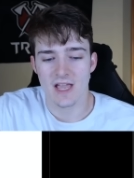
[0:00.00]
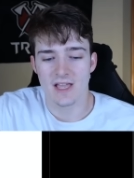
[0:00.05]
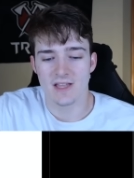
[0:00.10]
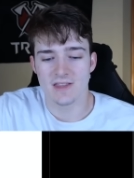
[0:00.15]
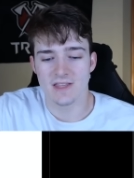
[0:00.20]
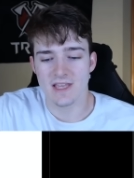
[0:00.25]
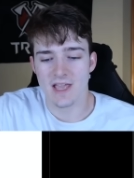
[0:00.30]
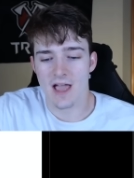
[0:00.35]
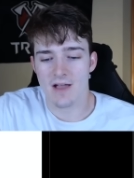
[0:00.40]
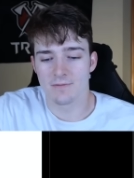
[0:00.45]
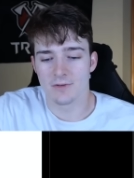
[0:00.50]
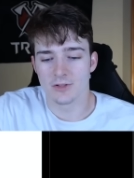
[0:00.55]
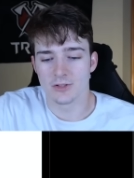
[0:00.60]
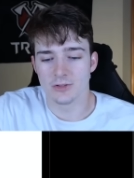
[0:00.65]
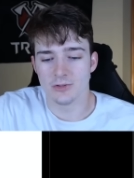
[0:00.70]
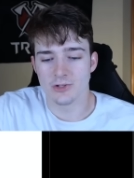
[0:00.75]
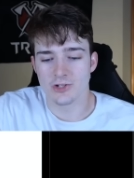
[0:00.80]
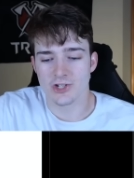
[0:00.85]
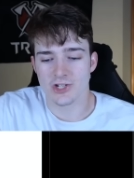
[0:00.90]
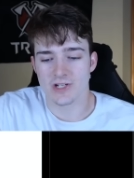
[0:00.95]
the
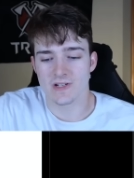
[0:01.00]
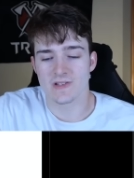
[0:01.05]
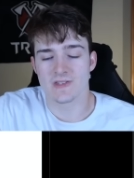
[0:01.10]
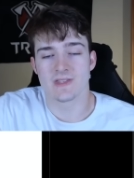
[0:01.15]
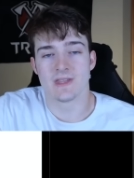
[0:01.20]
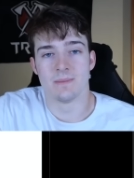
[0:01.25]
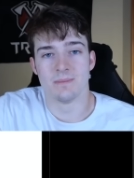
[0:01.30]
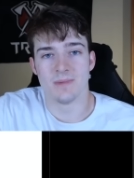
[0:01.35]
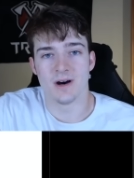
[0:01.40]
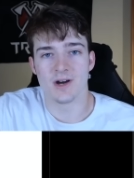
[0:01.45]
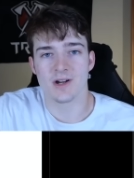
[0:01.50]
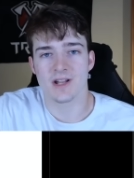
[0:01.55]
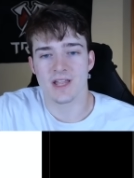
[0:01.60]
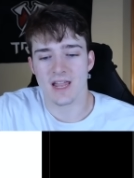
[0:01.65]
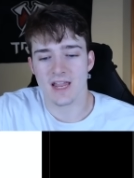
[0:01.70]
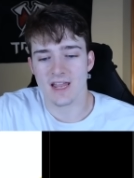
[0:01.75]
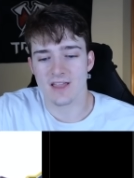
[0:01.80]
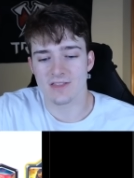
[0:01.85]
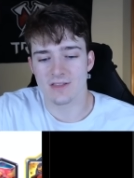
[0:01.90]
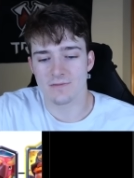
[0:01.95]
Evolutions, the Monk,
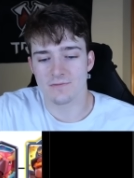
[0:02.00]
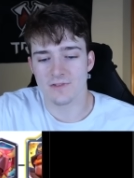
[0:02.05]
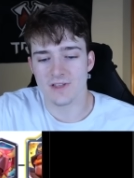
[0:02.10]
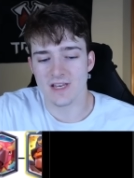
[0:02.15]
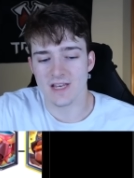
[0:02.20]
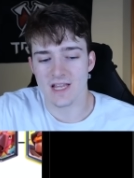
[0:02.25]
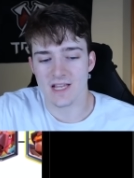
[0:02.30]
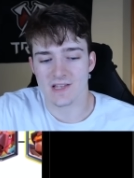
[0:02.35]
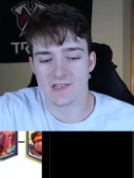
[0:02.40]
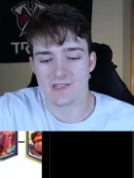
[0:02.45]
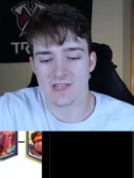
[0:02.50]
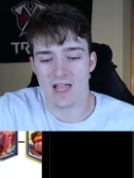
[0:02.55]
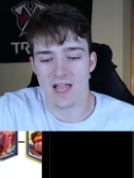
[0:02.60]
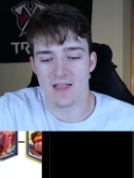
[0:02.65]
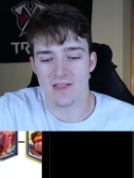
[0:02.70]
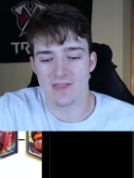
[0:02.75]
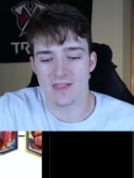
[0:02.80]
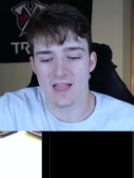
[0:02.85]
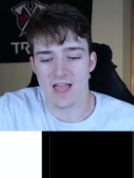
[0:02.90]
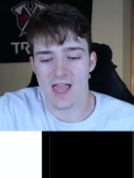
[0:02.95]
and the Phoenix.
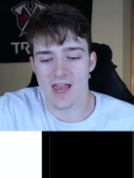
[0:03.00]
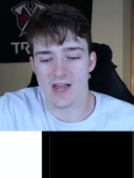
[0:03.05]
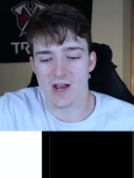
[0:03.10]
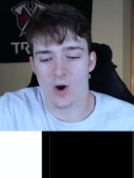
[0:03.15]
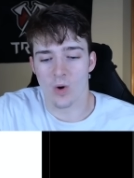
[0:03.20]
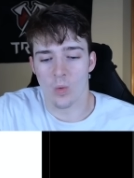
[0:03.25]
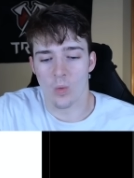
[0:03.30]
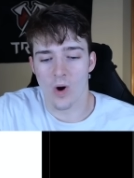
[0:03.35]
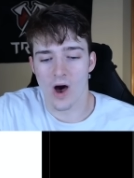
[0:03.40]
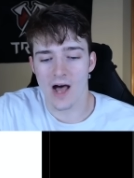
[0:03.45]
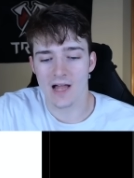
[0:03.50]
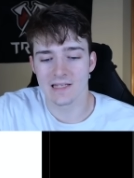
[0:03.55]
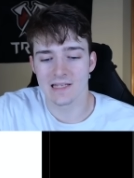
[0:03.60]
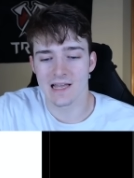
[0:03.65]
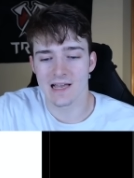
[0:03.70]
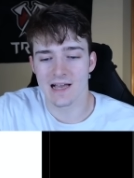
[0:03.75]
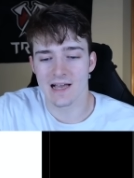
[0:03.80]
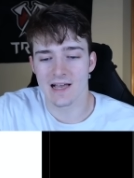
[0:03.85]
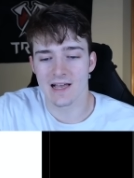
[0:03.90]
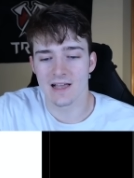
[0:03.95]
And then
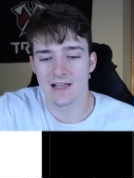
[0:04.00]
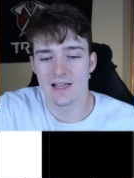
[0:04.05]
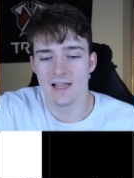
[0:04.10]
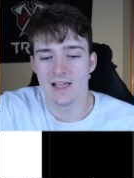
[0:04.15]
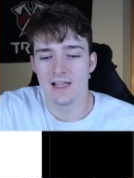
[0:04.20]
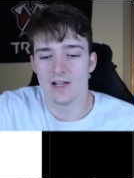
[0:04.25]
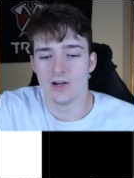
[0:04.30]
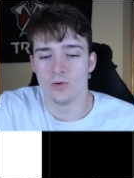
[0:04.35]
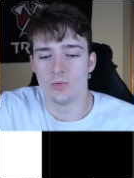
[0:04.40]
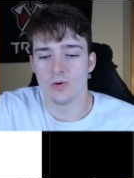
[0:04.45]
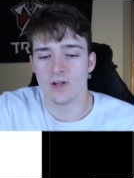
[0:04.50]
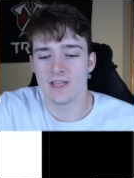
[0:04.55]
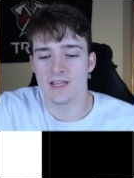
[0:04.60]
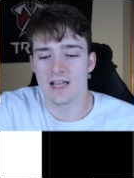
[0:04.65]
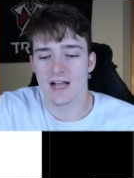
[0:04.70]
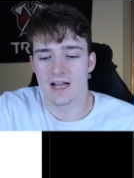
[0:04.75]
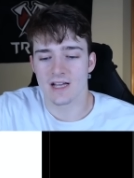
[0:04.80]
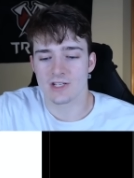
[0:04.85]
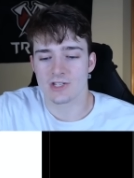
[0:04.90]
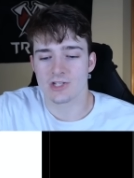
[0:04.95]
voila! we
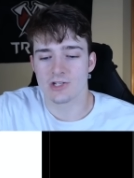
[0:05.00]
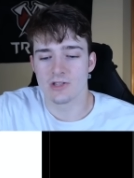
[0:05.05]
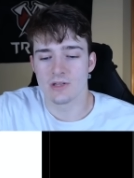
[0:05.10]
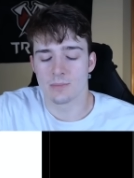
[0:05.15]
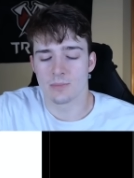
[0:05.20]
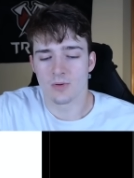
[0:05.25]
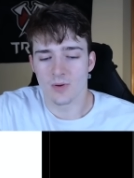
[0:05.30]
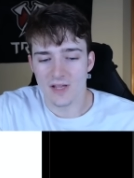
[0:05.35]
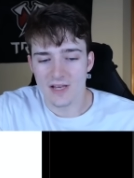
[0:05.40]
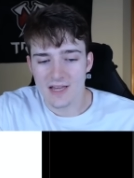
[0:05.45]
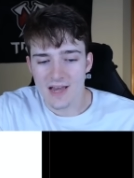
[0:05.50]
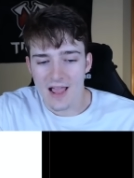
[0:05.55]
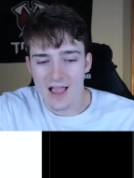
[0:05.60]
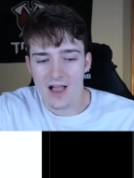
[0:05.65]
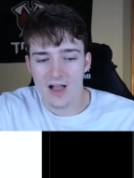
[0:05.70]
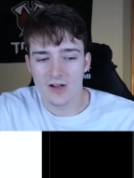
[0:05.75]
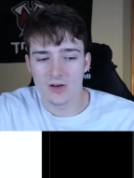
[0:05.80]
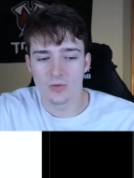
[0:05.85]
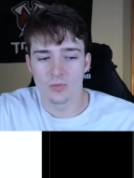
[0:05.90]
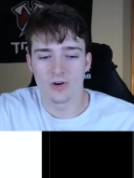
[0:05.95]
got to the point
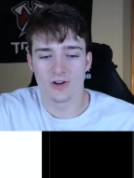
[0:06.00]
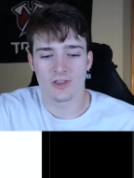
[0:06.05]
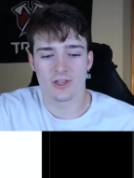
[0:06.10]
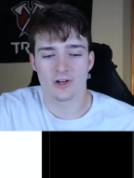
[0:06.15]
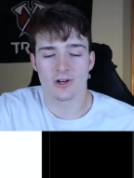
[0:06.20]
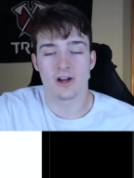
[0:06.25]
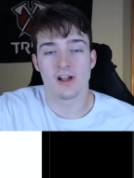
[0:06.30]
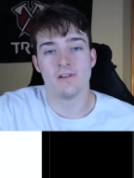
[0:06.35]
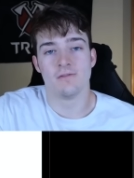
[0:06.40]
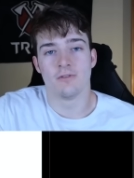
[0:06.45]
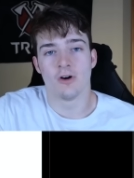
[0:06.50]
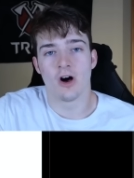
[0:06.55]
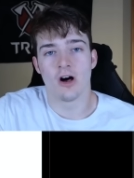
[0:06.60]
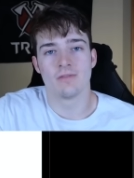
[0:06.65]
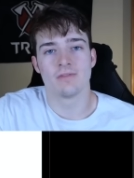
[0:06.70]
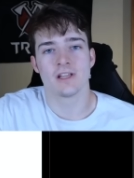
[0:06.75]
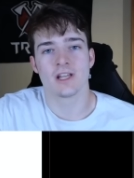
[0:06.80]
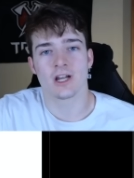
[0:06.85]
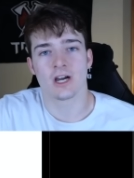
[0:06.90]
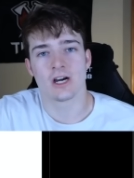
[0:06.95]
now where they're
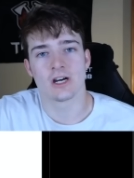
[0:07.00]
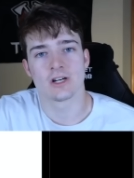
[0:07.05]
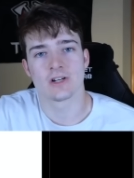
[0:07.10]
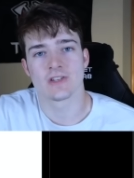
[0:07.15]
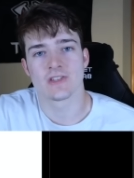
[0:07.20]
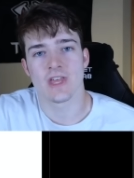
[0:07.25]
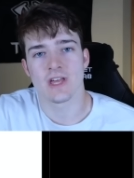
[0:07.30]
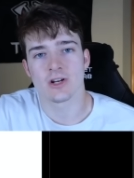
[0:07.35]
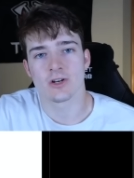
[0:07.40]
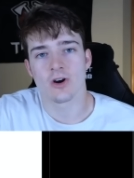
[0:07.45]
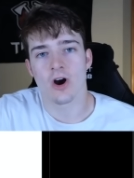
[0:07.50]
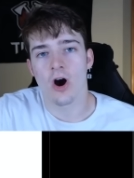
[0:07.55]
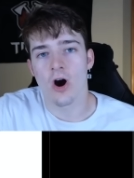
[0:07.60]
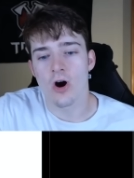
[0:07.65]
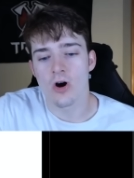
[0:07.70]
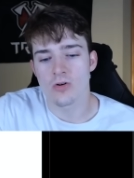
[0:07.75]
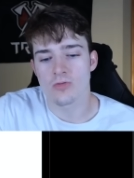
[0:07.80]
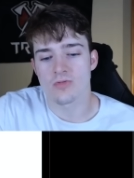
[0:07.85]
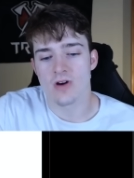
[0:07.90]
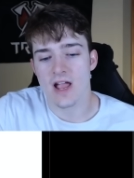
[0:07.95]
evolving cards that are
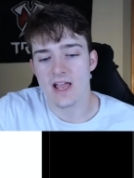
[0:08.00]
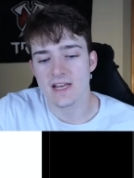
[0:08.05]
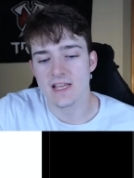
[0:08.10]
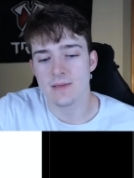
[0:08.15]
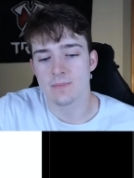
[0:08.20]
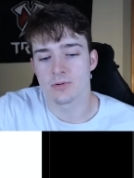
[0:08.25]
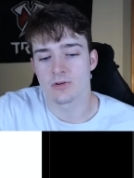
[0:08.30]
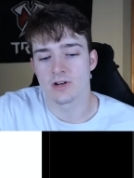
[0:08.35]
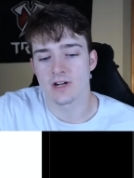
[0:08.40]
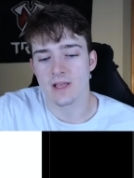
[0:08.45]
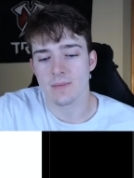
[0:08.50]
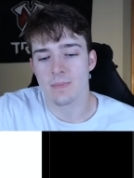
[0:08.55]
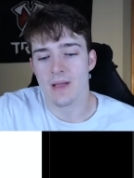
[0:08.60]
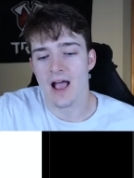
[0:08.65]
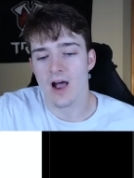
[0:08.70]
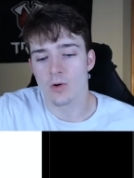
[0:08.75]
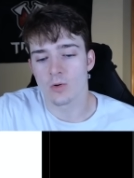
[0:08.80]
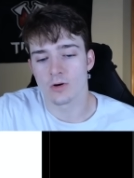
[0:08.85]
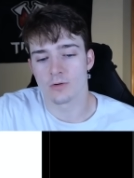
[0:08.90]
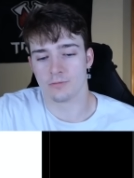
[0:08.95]
already pretty
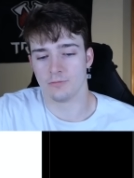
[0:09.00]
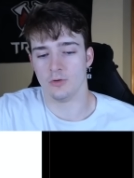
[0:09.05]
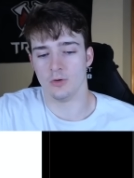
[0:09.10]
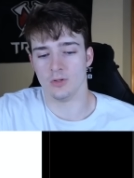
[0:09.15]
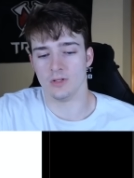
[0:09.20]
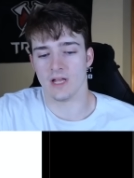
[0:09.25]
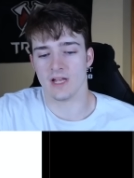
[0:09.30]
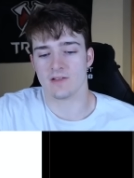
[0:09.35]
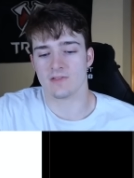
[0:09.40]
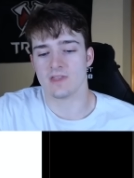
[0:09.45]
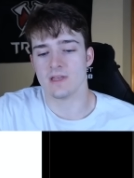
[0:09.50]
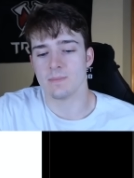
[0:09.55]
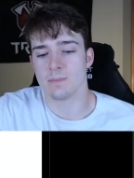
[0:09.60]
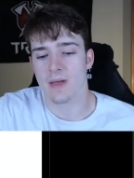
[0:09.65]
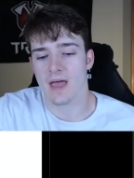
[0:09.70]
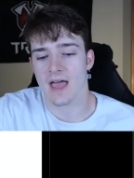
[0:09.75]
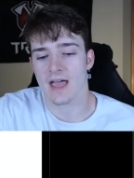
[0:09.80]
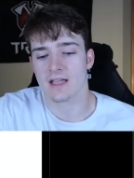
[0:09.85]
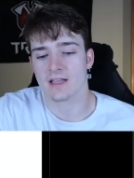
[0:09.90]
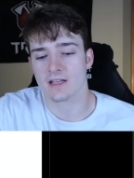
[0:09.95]
powerful, like the
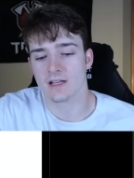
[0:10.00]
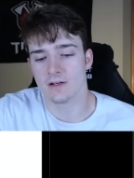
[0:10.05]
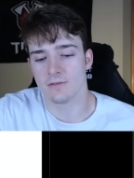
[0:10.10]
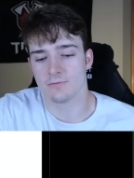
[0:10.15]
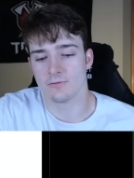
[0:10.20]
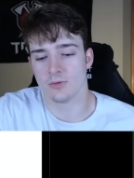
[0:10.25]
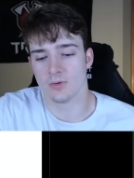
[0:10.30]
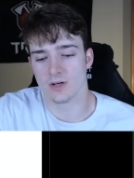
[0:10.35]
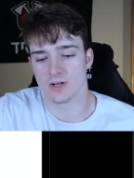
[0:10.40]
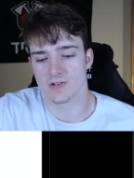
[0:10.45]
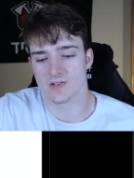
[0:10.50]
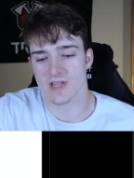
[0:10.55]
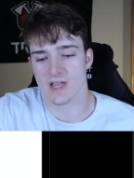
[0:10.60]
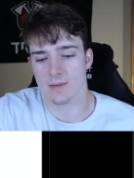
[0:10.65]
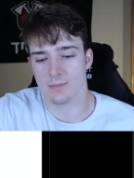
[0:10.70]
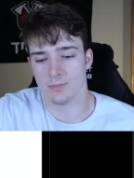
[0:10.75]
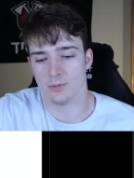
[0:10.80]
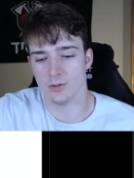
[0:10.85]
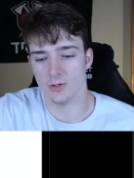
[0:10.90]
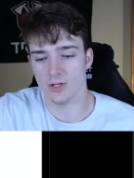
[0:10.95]
P.E.K.K.A, for
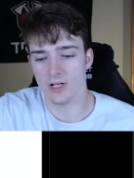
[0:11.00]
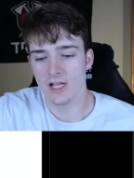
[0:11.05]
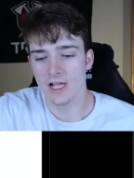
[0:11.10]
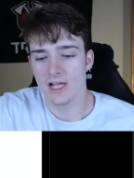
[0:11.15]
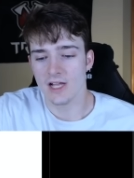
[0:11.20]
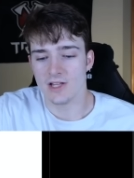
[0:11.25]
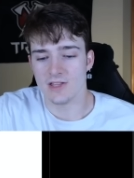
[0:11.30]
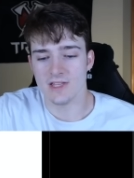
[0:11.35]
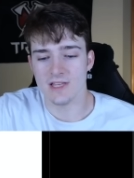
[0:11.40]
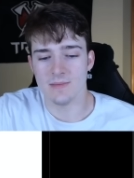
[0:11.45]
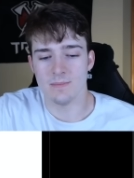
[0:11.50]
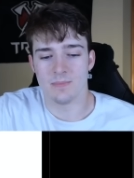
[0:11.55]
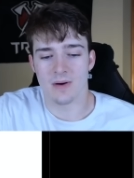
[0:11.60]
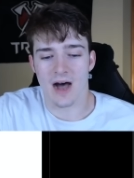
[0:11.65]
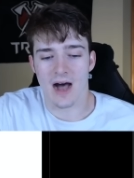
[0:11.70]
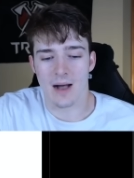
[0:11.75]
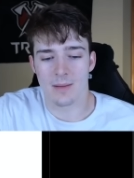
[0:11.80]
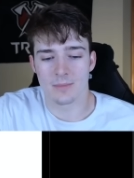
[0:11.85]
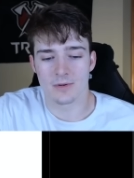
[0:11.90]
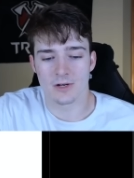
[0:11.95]
example, the
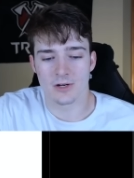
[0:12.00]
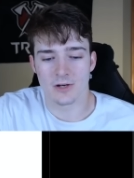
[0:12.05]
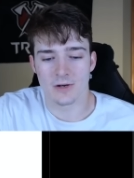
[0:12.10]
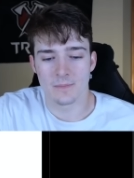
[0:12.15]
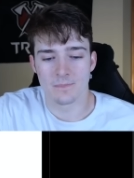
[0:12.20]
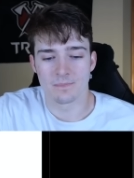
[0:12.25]
Bomber,